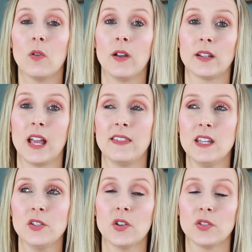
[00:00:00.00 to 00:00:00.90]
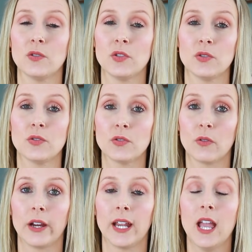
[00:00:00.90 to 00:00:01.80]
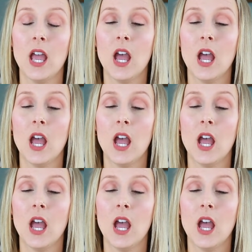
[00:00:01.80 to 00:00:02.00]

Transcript: and I think it's also a true story,